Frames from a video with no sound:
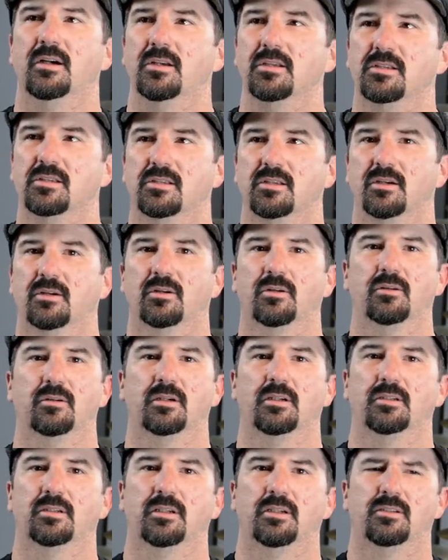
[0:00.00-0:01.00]
So
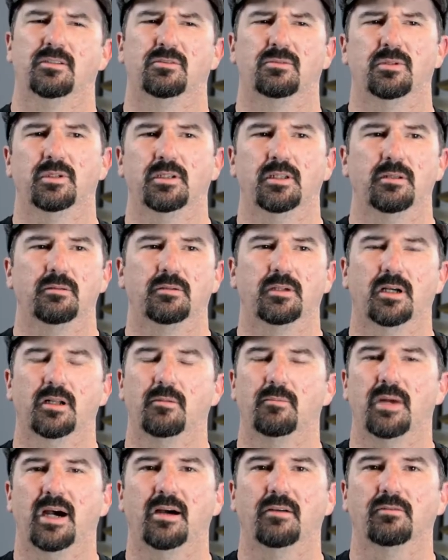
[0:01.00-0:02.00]
it's really kind
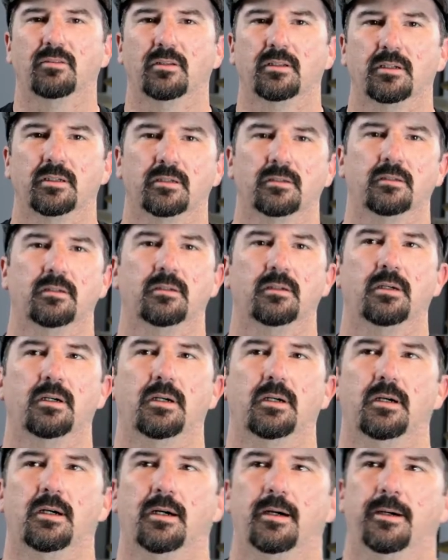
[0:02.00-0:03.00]
of baffling.
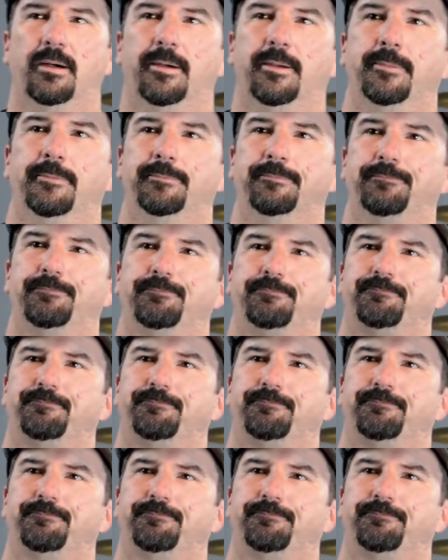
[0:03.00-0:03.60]
Um,